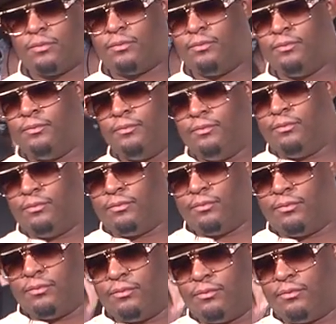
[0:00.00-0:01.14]

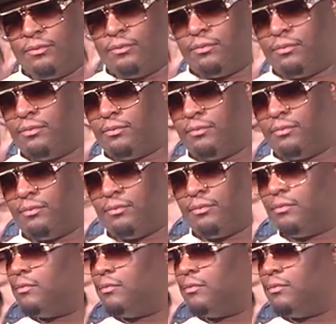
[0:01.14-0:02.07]
The person shown says nothing.